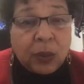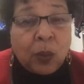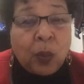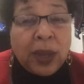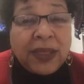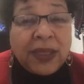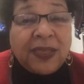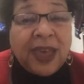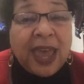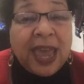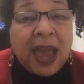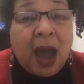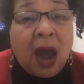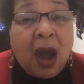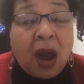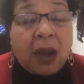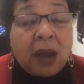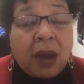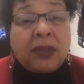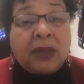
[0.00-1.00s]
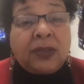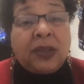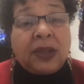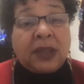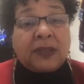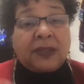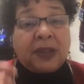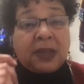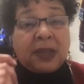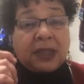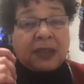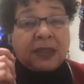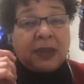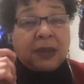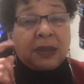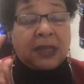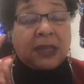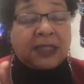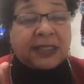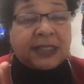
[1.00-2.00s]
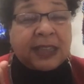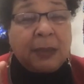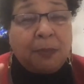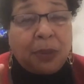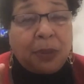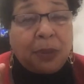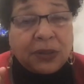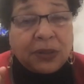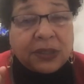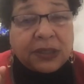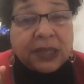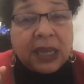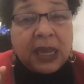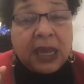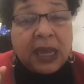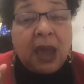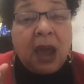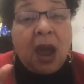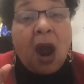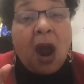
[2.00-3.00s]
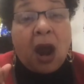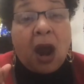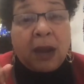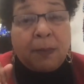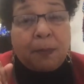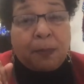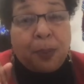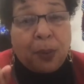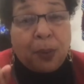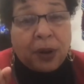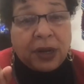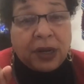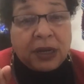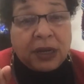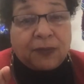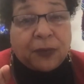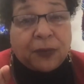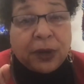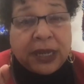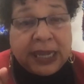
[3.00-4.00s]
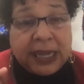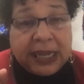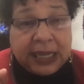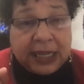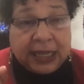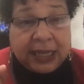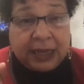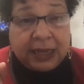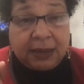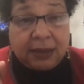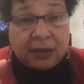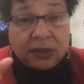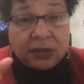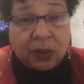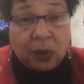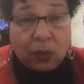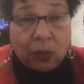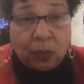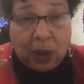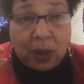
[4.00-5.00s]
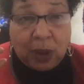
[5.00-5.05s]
when they are, the symbols are important for healing. So